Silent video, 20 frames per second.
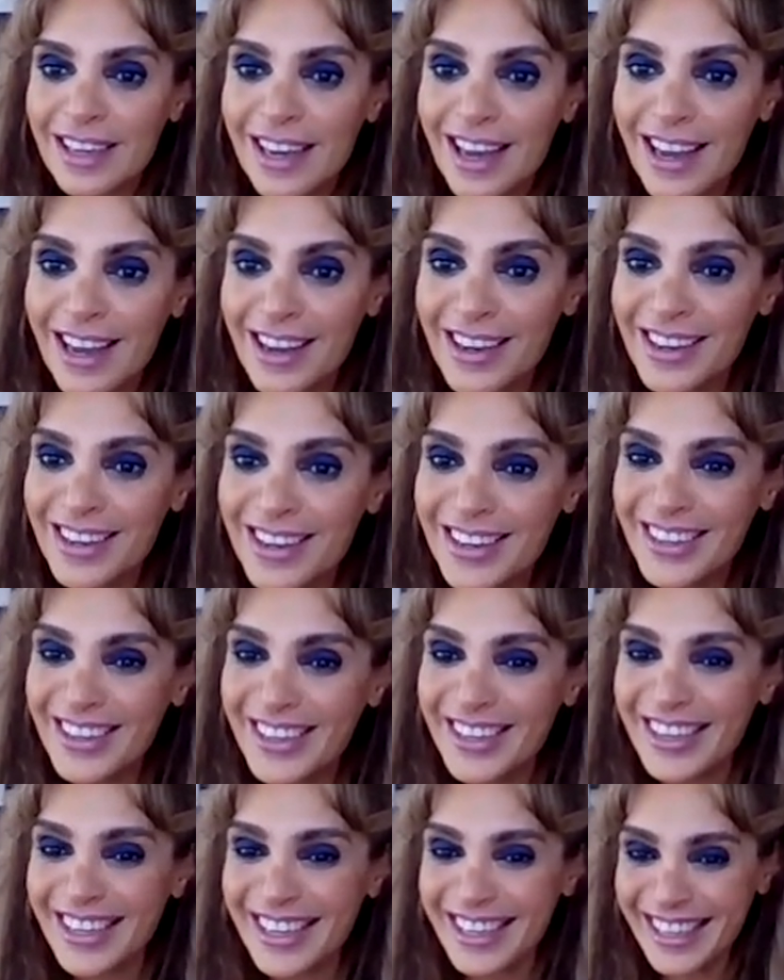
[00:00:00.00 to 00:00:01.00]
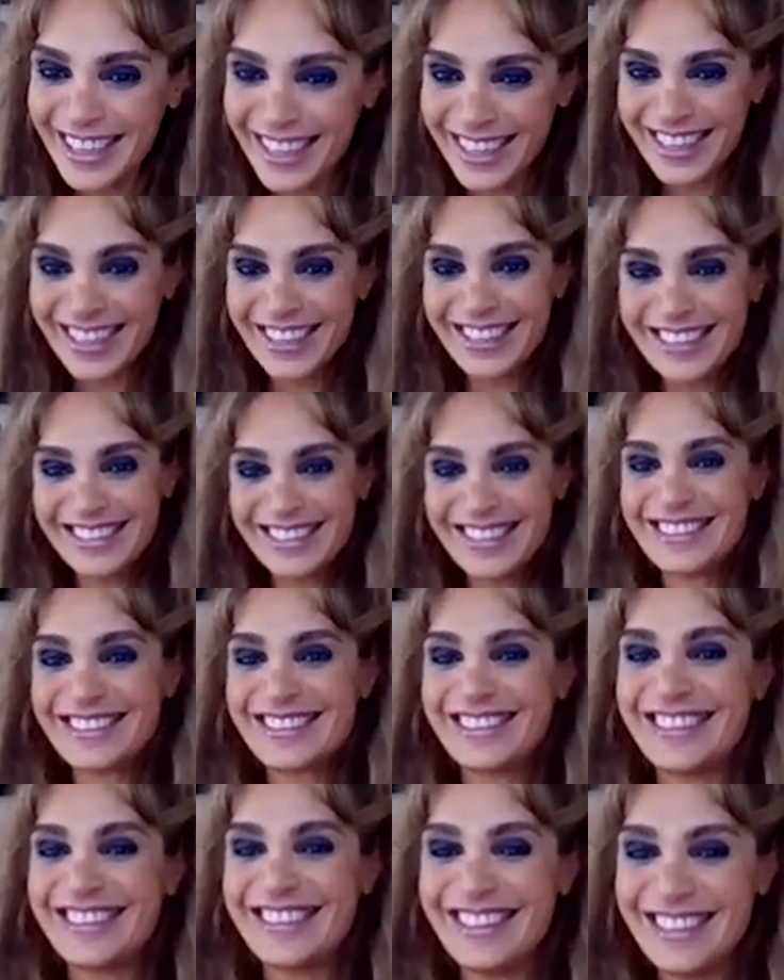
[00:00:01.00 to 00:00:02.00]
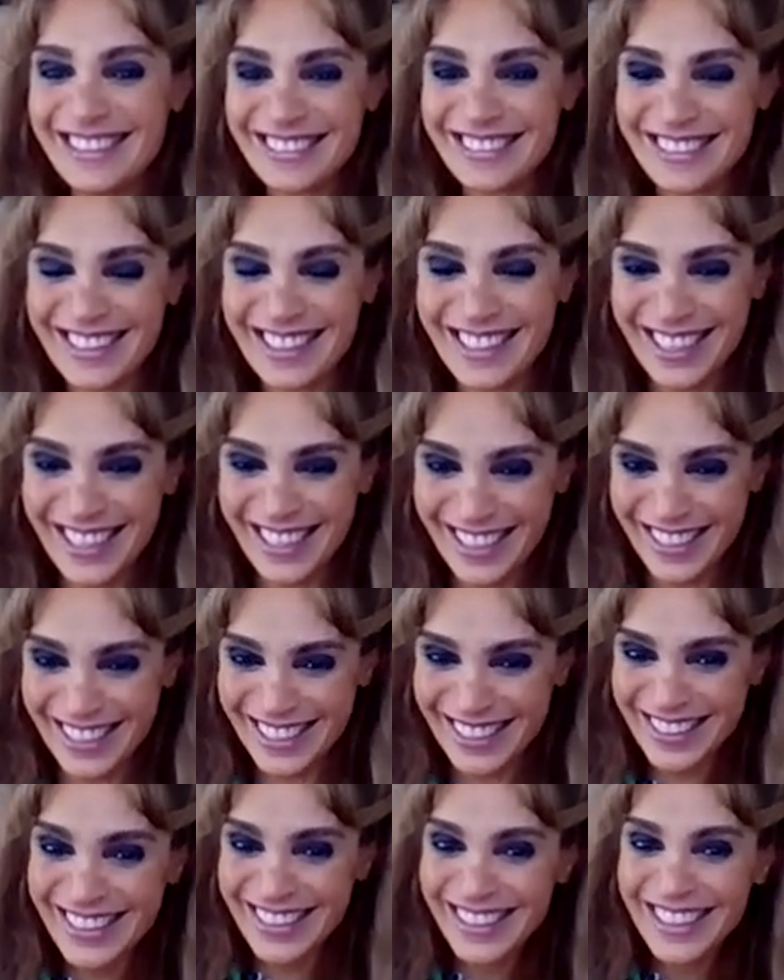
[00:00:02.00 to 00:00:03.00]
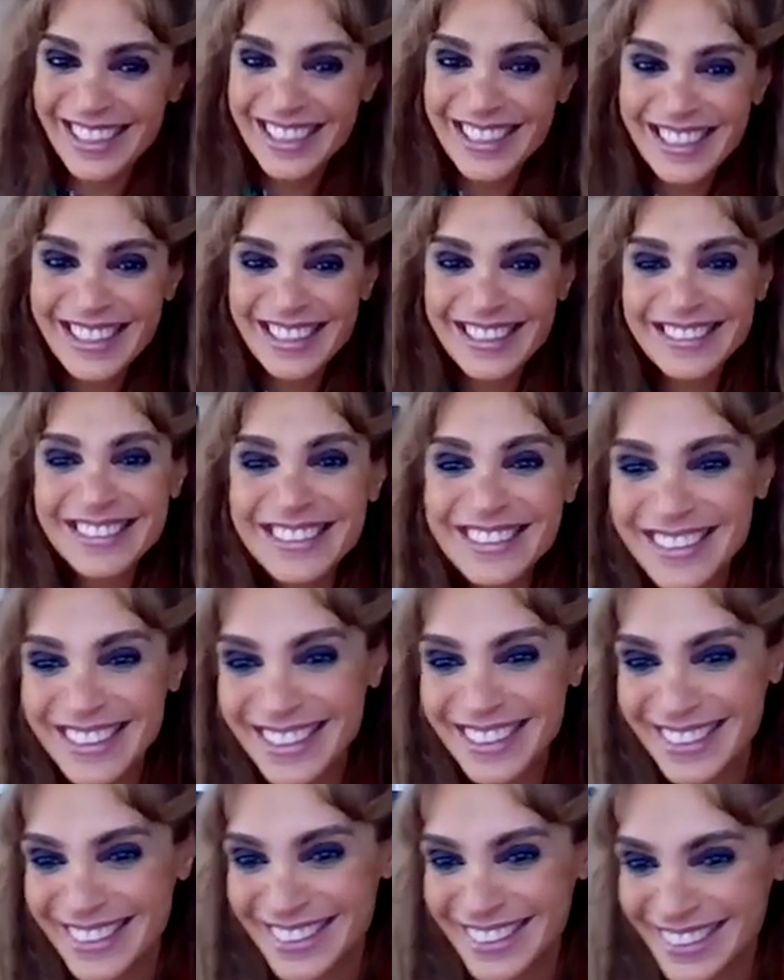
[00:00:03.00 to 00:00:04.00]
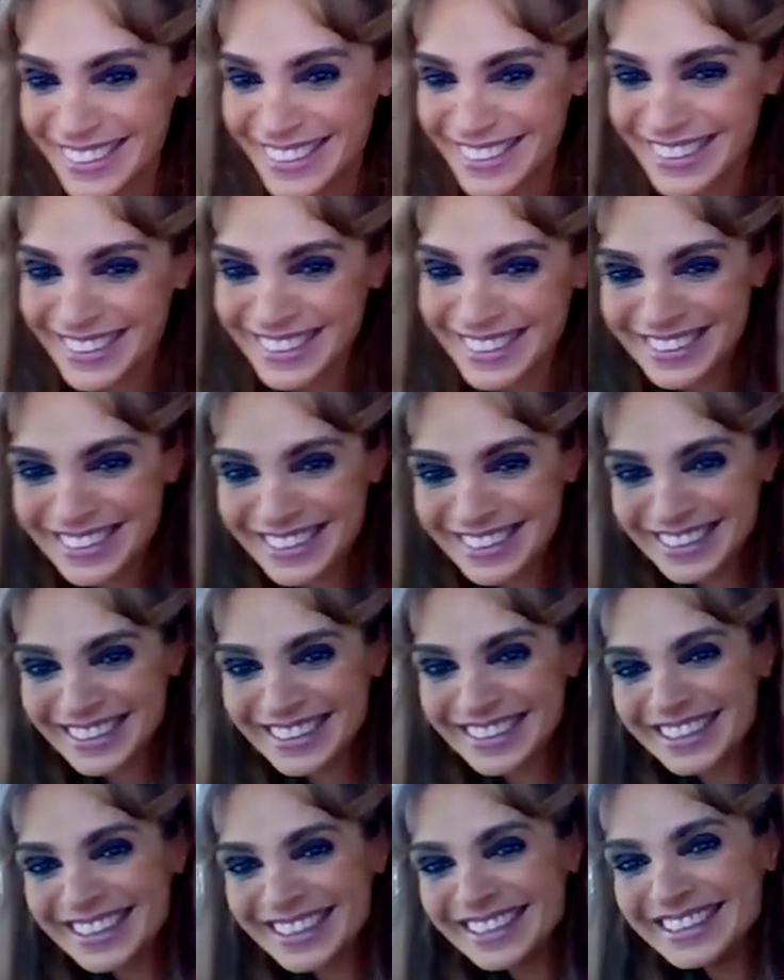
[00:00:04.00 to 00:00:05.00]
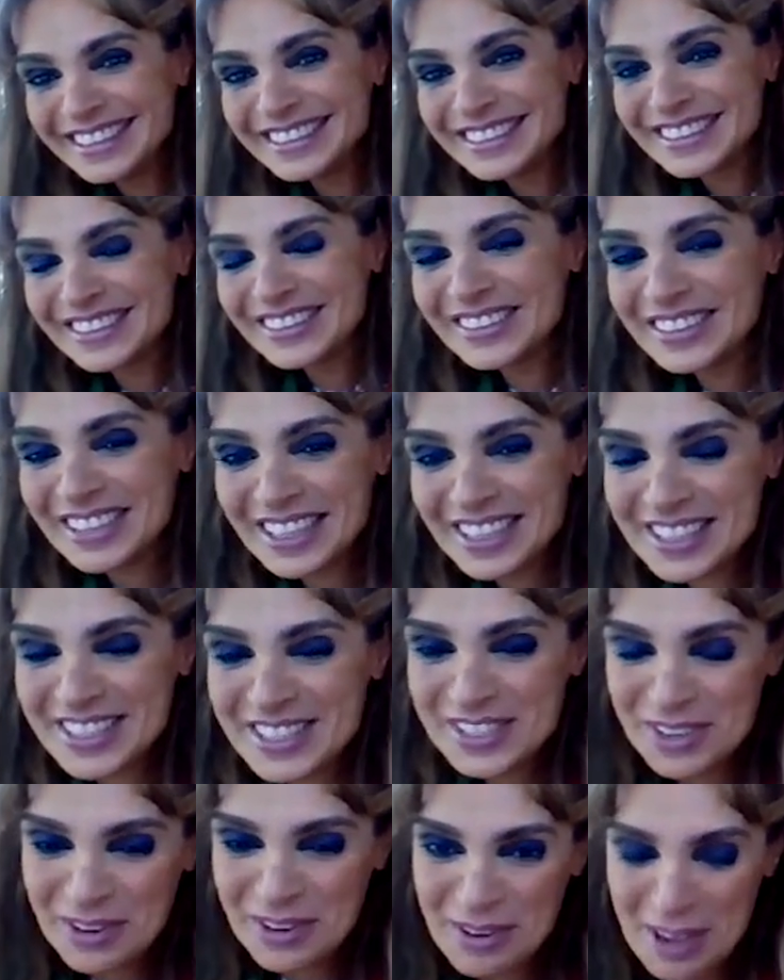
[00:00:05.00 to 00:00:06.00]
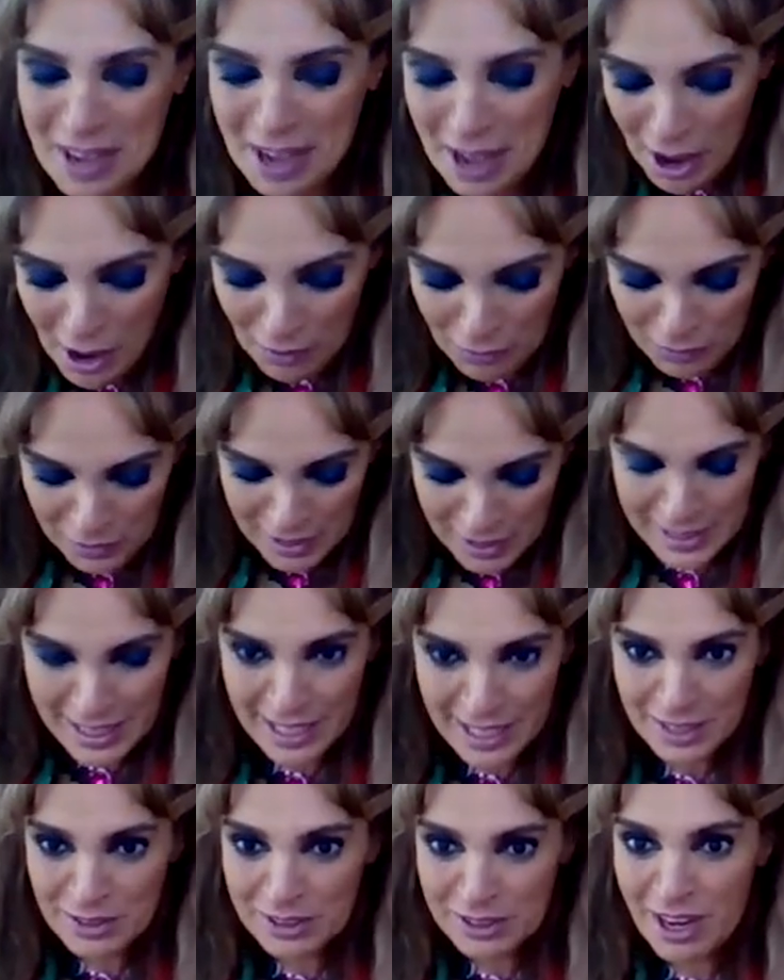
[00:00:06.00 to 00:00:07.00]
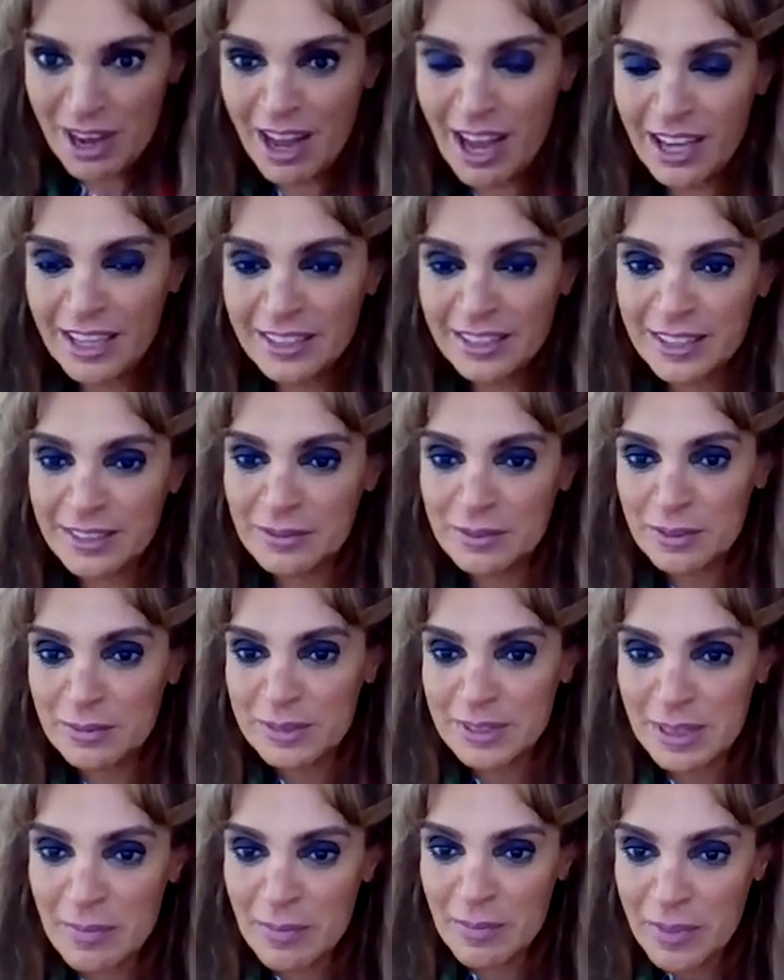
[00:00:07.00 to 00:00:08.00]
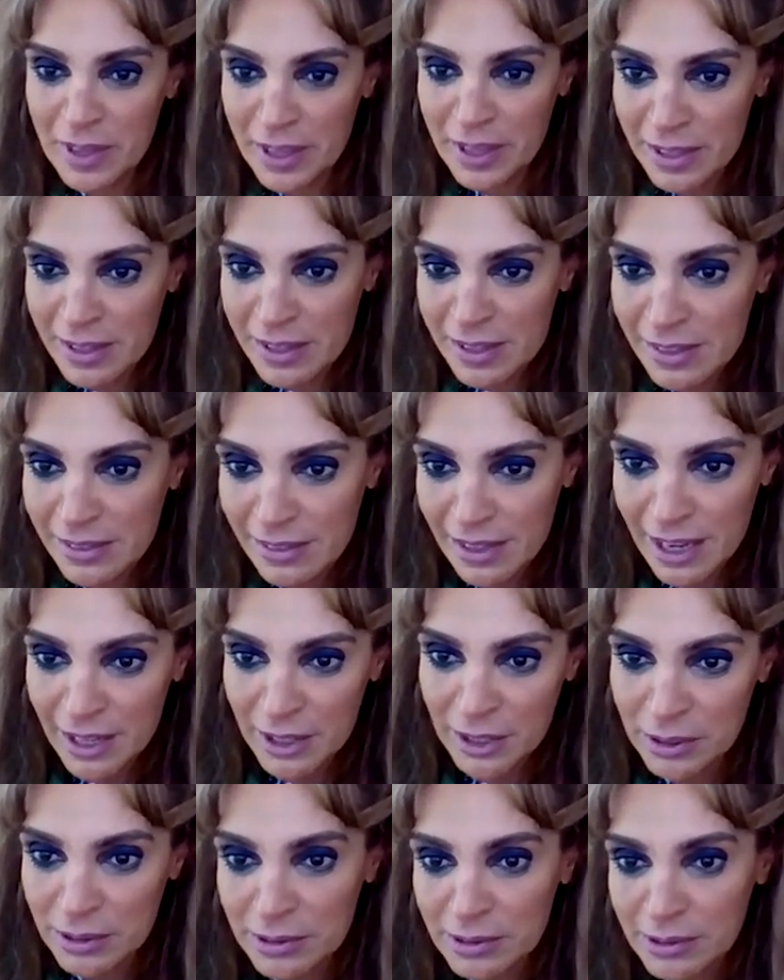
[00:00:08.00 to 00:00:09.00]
Oh, that is great. That's great, great, great. So great. So hopefully that you're not hiding from something, are you?